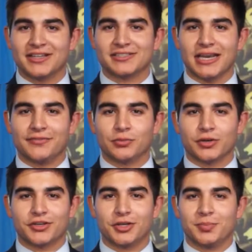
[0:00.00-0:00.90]
getting psyched
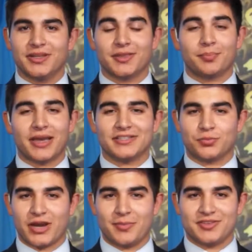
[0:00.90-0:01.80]
for what could be the
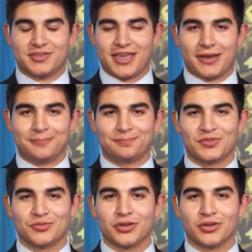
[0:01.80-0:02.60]
best Rammies yet.